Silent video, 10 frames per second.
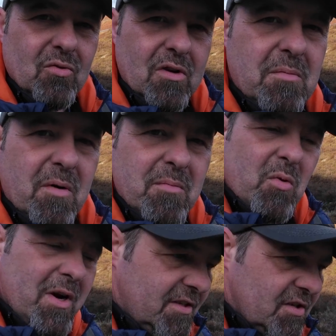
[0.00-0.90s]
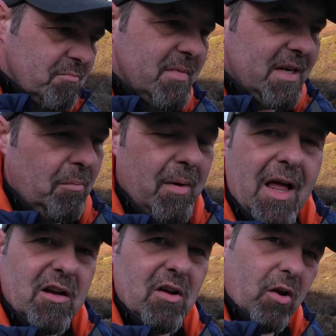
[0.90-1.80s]
where I'm on my way to Middle
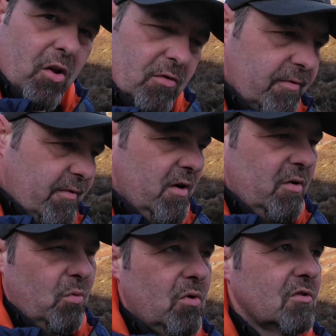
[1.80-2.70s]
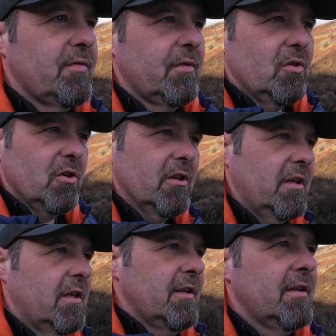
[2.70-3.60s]
Black Clough Waterfall.
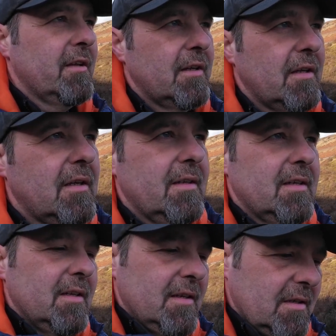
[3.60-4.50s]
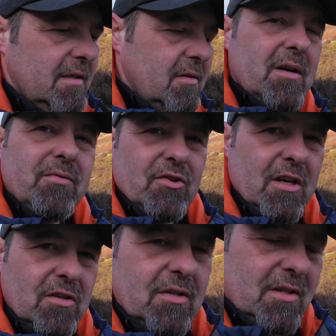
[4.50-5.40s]
Now I have
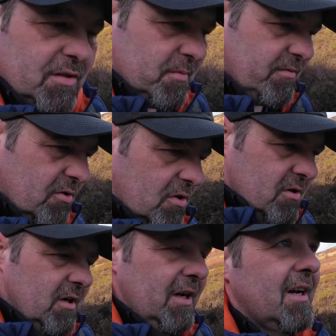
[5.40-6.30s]
tried doing this before.